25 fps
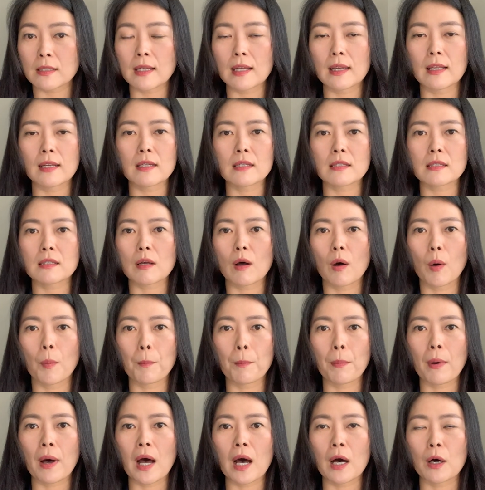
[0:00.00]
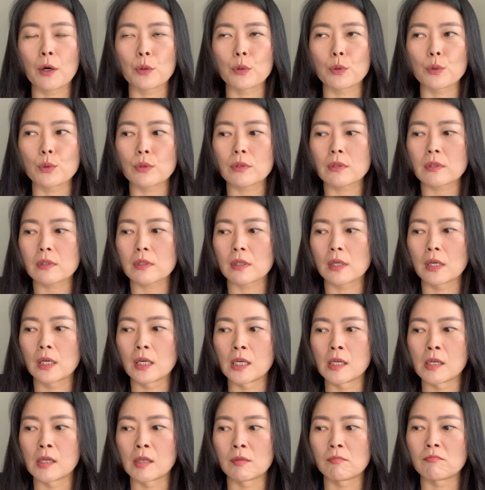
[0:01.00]
It is about
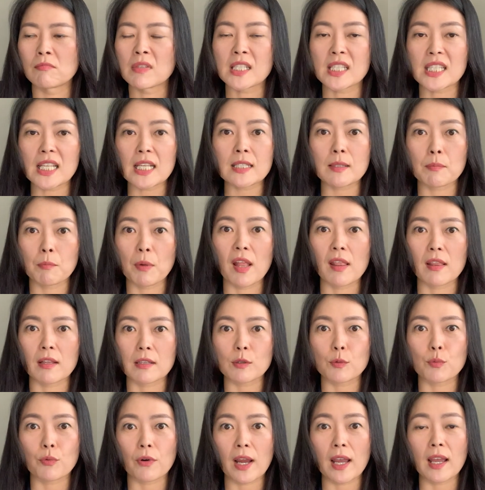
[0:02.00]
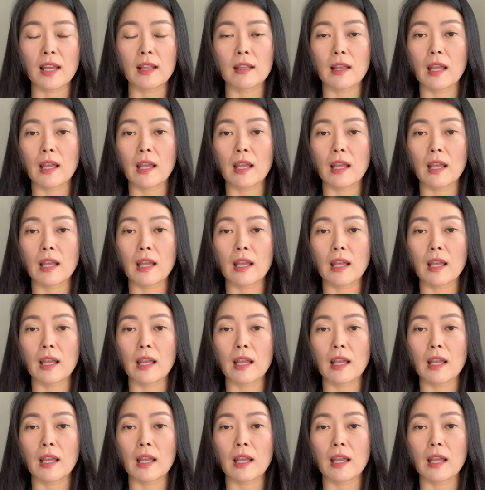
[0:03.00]
6 months, right?